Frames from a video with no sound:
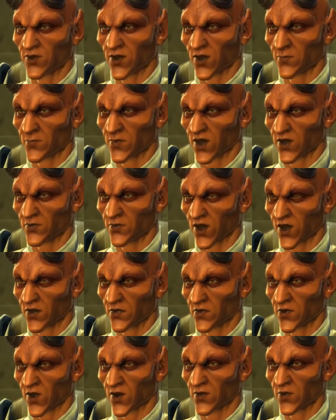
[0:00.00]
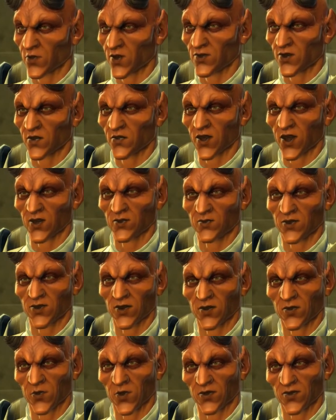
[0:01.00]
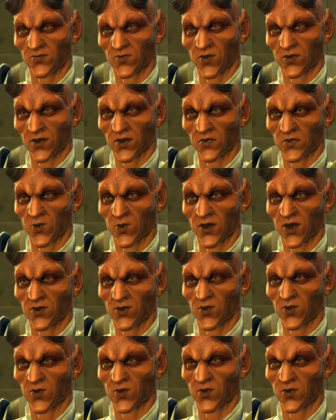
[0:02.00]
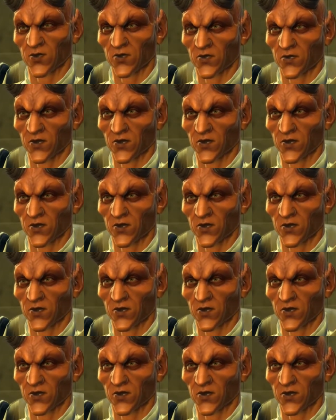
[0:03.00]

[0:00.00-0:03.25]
That blockade run was the last thing we ever did together.